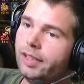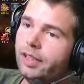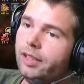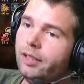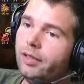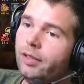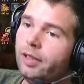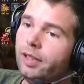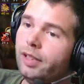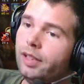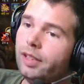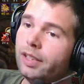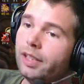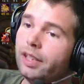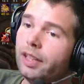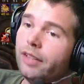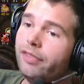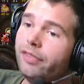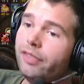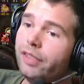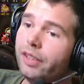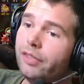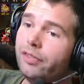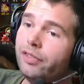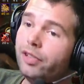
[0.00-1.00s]
See,
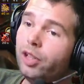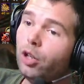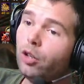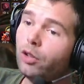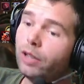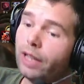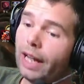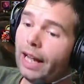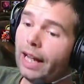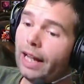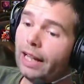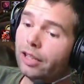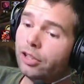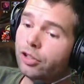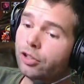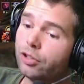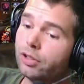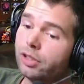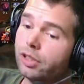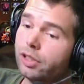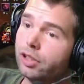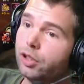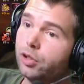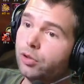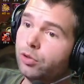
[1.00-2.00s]
if, if you don't
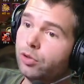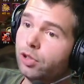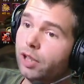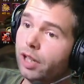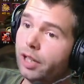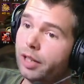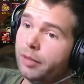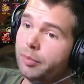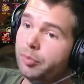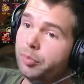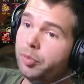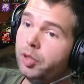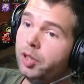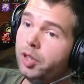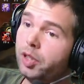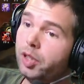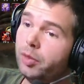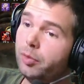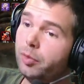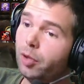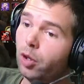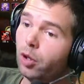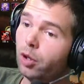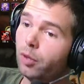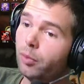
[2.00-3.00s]
actually use like
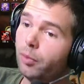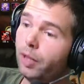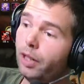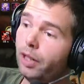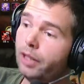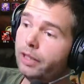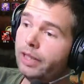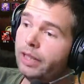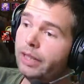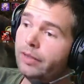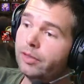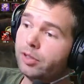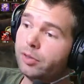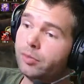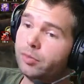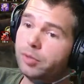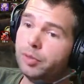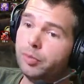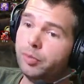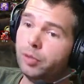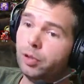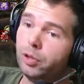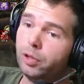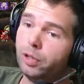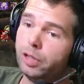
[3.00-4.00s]
beam or mind games
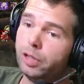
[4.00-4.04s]
on